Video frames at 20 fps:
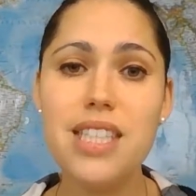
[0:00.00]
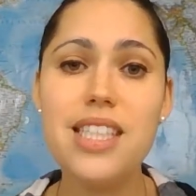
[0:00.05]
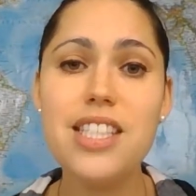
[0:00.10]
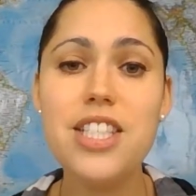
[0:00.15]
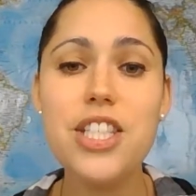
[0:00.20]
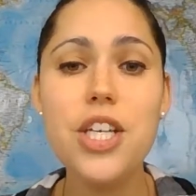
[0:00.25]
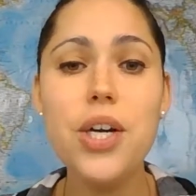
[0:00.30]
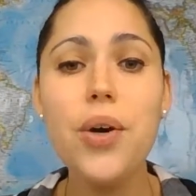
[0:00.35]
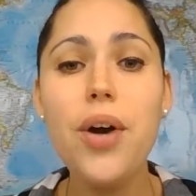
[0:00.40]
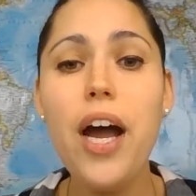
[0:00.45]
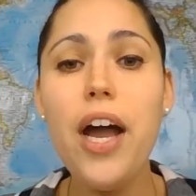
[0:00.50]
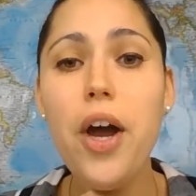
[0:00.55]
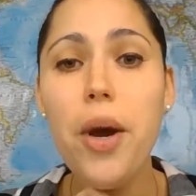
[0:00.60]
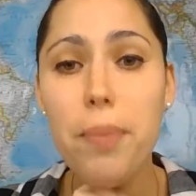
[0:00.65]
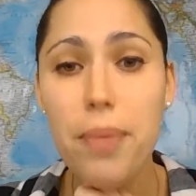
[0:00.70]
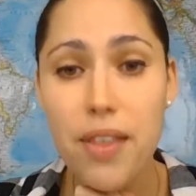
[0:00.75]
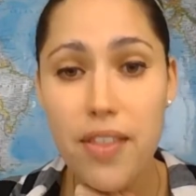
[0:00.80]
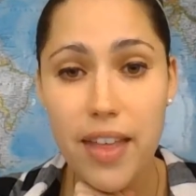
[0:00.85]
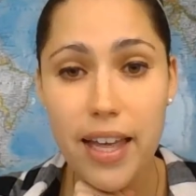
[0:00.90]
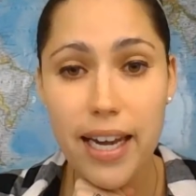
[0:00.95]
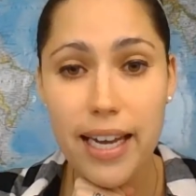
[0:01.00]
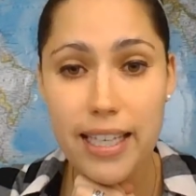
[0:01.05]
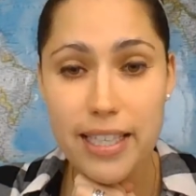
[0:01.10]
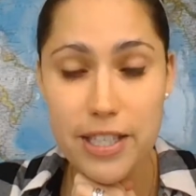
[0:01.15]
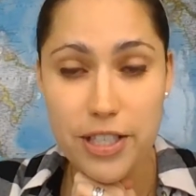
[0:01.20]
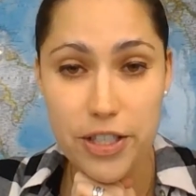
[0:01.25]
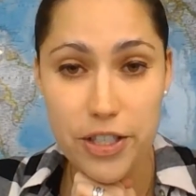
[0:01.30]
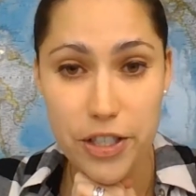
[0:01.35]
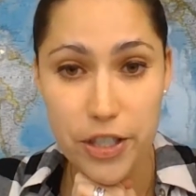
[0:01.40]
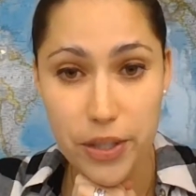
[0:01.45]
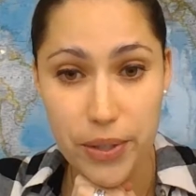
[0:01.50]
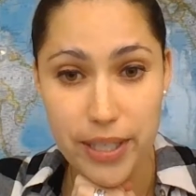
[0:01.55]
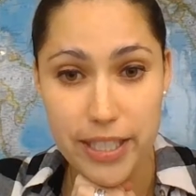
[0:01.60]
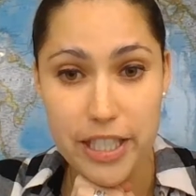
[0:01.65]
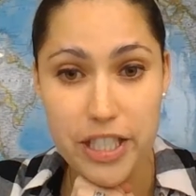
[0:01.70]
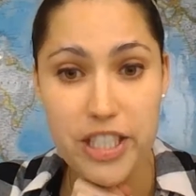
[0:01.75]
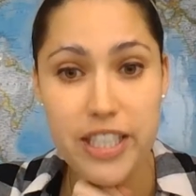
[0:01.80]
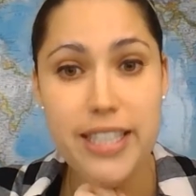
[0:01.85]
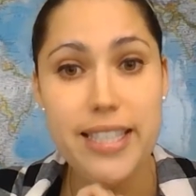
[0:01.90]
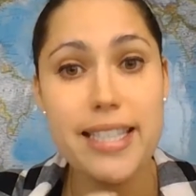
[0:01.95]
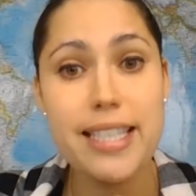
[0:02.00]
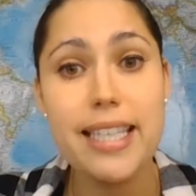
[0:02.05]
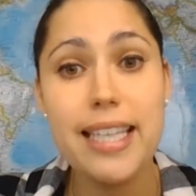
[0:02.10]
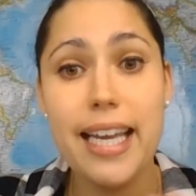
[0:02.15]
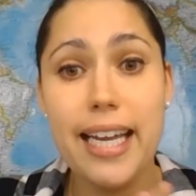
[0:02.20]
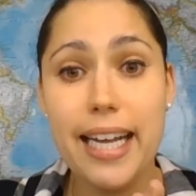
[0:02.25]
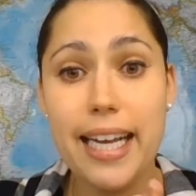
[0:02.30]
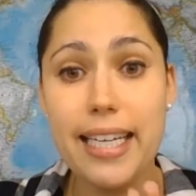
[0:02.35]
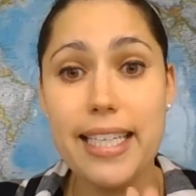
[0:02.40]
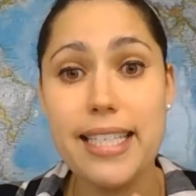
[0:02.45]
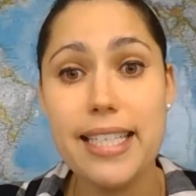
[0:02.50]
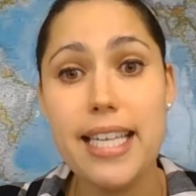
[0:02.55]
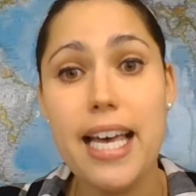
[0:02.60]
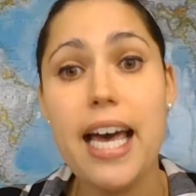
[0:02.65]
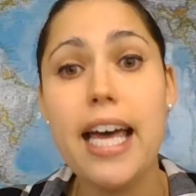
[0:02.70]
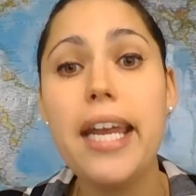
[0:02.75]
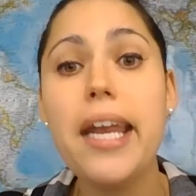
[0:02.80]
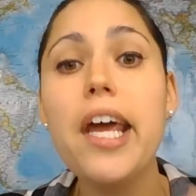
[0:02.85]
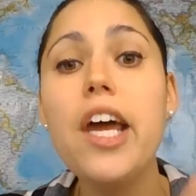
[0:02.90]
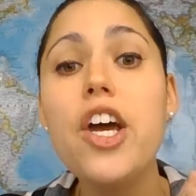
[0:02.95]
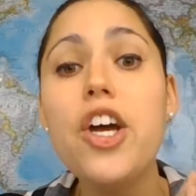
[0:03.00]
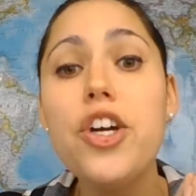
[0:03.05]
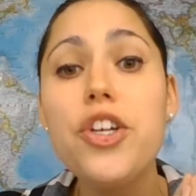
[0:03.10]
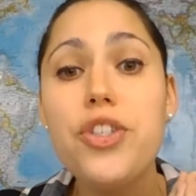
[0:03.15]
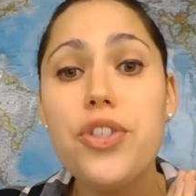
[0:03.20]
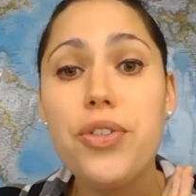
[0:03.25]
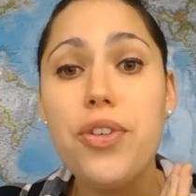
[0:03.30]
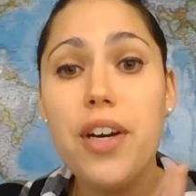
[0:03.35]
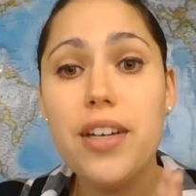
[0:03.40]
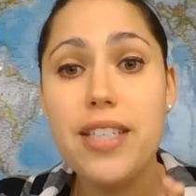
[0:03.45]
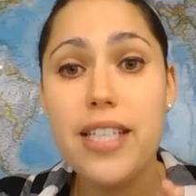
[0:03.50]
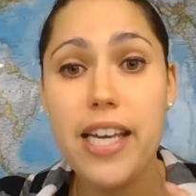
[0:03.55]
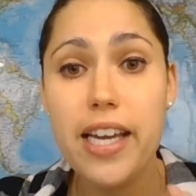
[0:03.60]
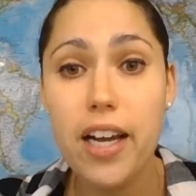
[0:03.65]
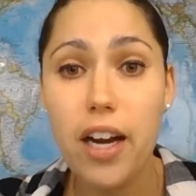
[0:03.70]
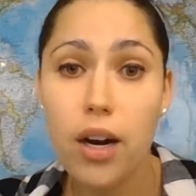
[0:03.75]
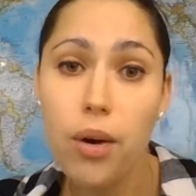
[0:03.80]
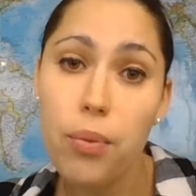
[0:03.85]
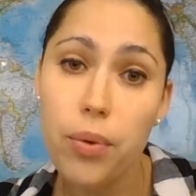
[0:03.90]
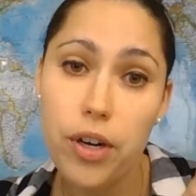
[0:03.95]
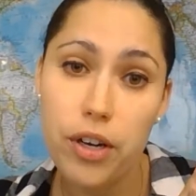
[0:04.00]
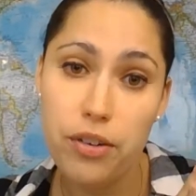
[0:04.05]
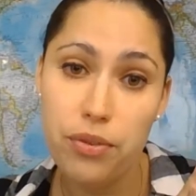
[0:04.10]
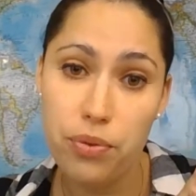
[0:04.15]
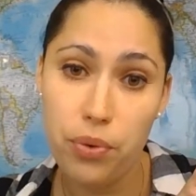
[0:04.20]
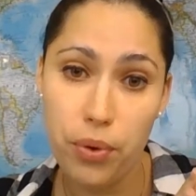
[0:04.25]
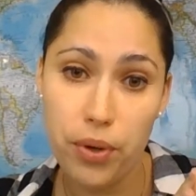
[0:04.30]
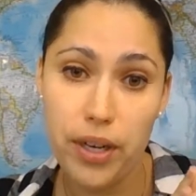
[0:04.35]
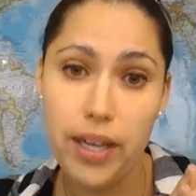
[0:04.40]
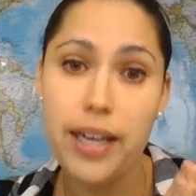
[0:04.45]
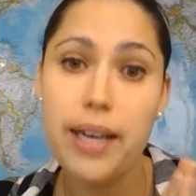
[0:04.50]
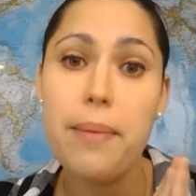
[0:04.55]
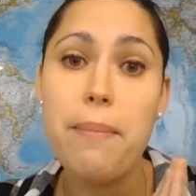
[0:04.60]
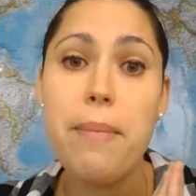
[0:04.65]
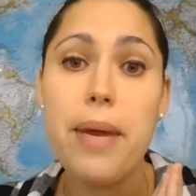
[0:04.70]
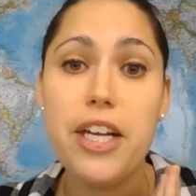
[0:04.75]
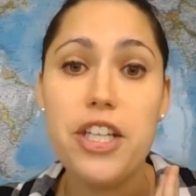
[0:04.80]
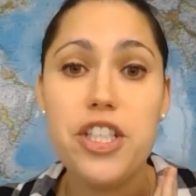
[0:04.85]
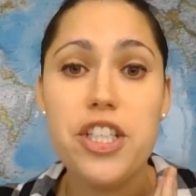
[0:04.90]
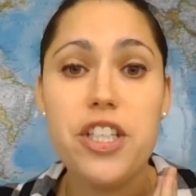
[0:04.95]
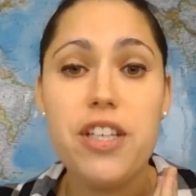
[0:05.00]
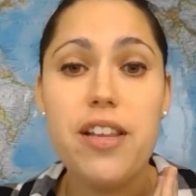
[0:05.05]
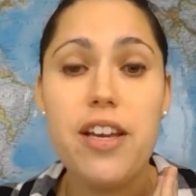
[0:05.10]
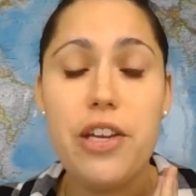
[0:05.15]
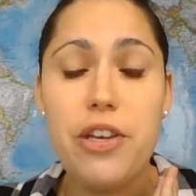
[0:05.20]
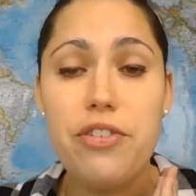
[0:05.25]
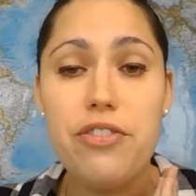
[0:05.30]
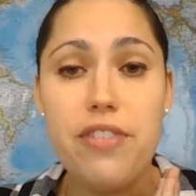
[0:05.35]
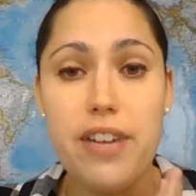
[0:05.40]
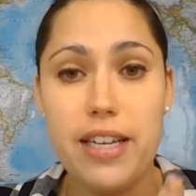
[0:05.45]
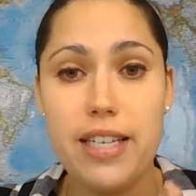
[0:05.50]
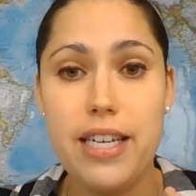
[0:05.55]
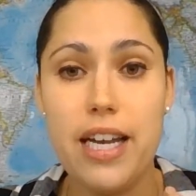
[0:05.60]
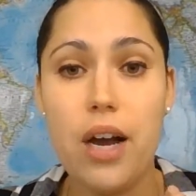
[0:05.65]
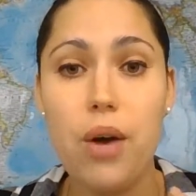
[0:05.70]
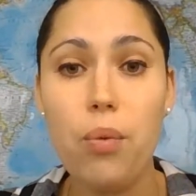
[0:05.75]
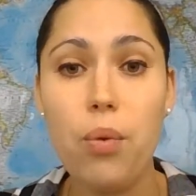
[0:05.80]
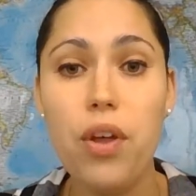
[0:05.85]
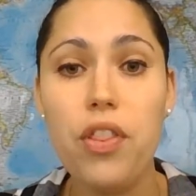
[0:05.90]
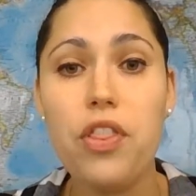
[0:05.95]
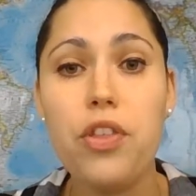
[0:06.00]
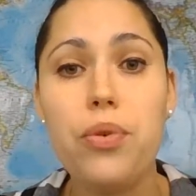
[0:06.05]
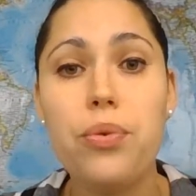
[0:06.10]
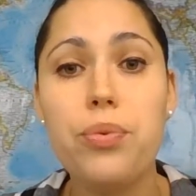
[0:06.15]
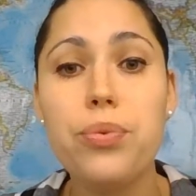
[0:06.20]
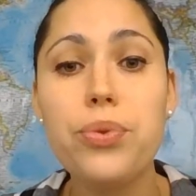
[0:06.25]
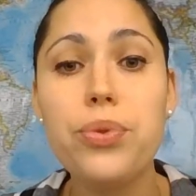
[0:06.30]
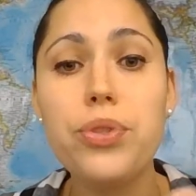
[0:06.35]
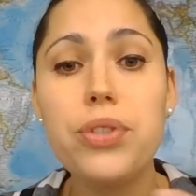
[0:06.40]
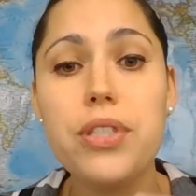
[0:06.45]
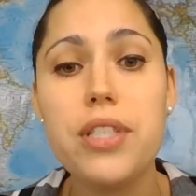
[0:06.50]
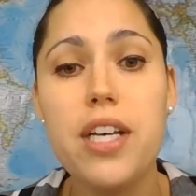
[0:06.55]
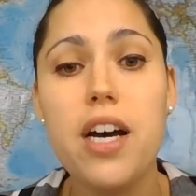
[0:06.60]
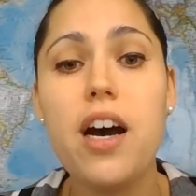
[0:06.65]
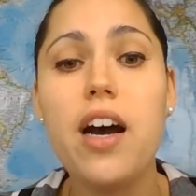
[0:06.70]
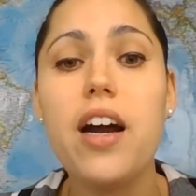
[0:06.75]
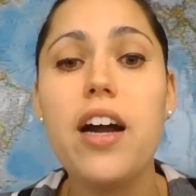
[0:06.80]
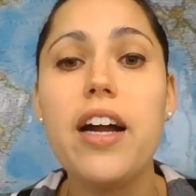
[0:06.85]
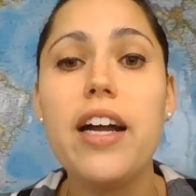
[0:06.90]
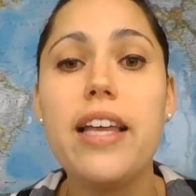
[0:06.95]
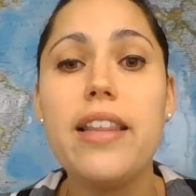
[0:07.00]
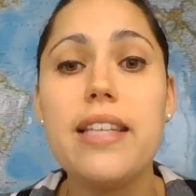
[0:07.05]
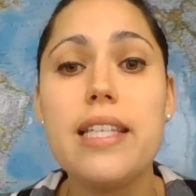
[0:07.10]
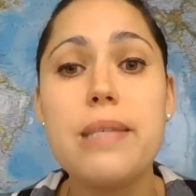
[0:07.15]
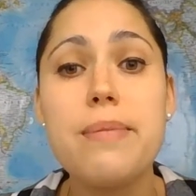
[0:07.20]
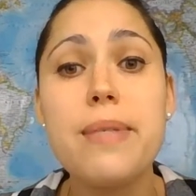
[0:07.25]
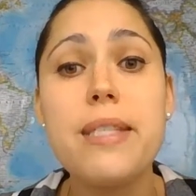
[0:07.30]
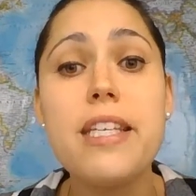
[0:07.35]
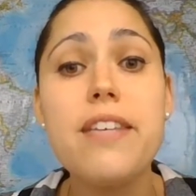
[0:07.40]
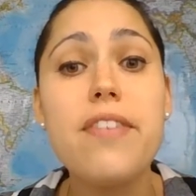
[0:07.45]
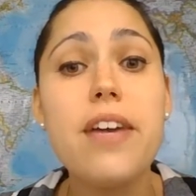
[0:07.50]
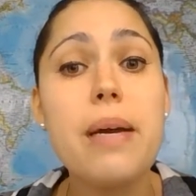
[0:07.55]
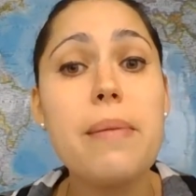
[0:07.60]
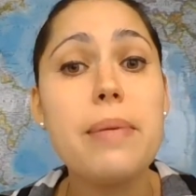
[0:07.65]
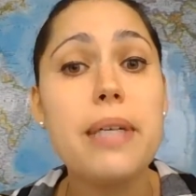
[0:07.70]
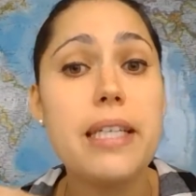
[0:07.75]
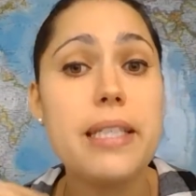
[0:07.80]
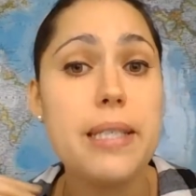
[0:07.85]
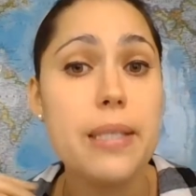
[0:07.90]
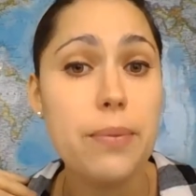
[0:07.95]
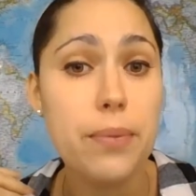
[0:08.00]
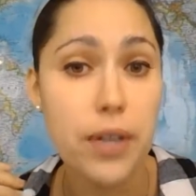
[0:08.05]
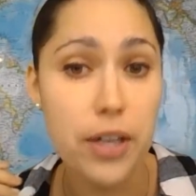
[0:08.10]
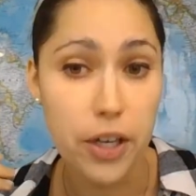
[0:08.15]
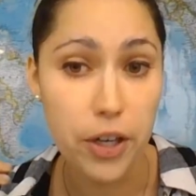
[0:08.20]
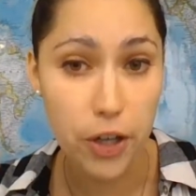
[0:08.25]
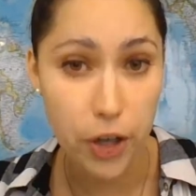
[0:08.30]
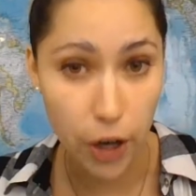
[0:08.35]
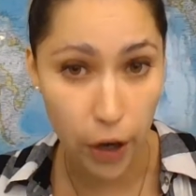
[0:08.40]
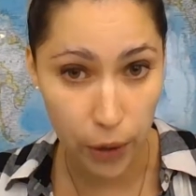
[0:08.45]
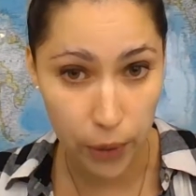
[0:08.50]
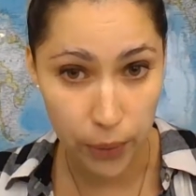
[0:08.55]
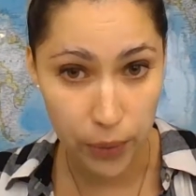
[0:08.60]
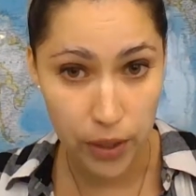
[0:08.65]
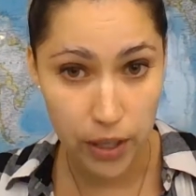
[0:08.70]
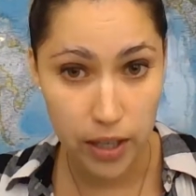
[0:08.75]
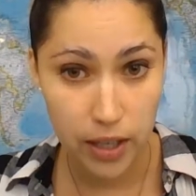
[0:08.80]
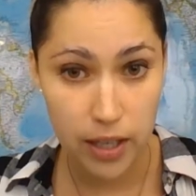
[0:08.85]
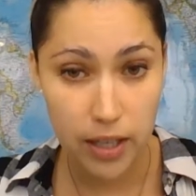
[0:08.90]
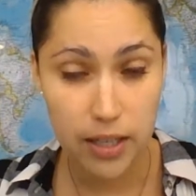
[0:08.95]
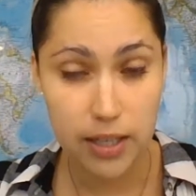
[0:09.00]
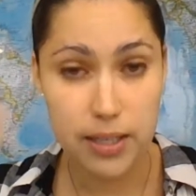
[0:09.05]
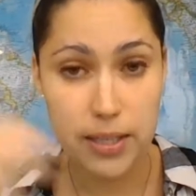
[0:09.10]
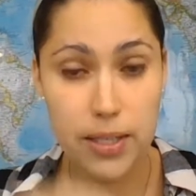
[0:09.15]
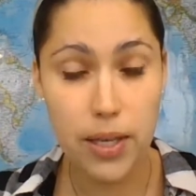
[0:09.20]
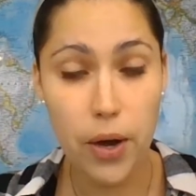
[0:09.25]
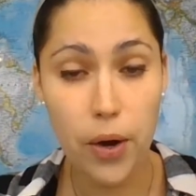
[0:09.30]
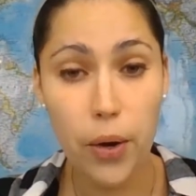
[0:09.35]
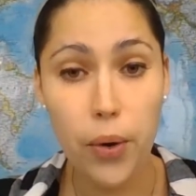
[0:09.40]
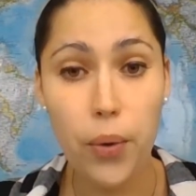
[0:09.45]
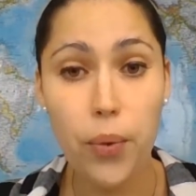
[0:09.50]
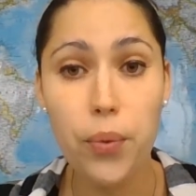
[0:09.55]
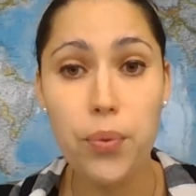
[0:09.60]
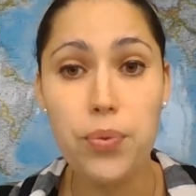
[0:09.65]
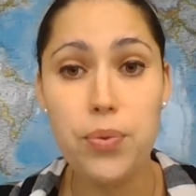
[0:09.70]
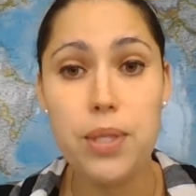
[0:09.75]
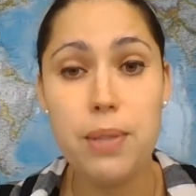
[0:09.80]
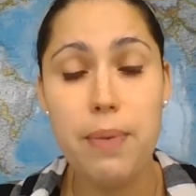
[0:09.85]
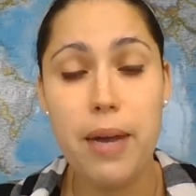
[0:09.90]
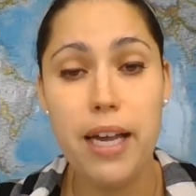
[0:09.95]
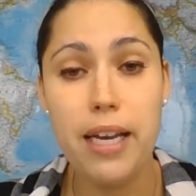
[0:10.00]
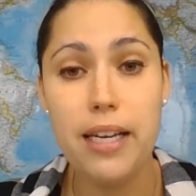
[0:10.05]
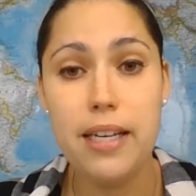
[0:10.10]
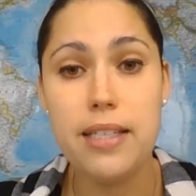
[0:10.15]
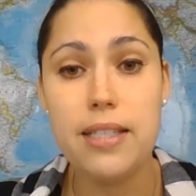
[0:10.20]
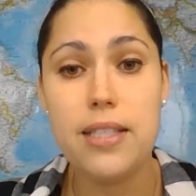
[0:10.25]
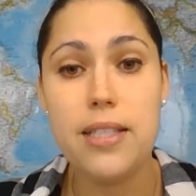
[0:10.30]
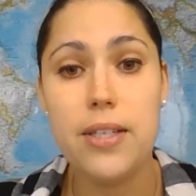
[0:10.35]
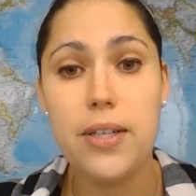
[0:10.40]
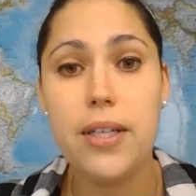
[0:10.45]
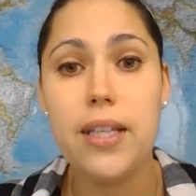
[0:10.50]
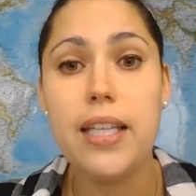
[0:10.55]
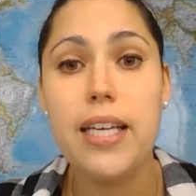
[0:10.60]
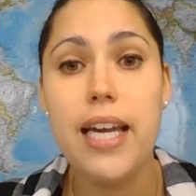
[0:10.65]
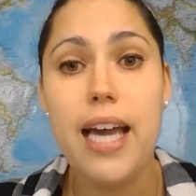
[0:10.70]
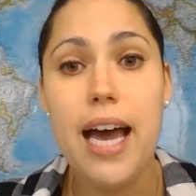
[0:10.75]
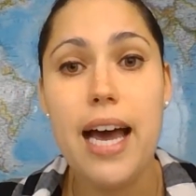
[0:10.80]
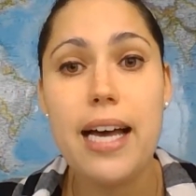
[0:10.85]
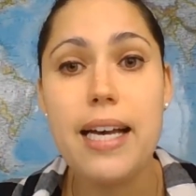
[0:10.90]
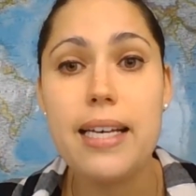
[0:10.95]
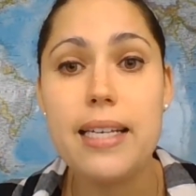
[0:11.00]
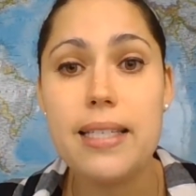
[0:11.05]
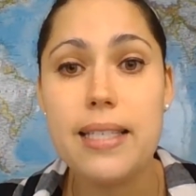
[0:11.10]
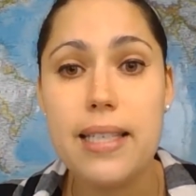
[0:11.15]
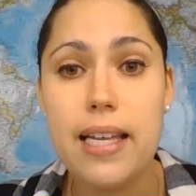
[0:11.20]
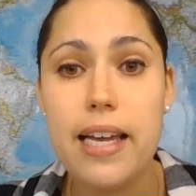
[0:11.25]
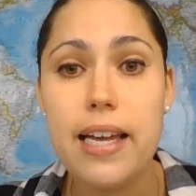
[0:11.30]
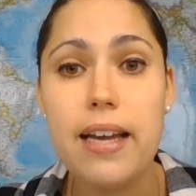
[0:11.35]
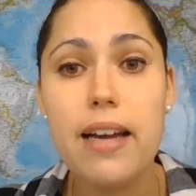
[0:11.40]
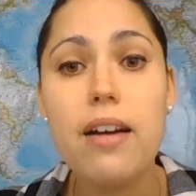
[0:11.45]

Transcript: So I hope that answers your questions. Like I said, do not take our word for it. Make sure that you find out what the rules are in the specific place you want to go. So Spain certainly has like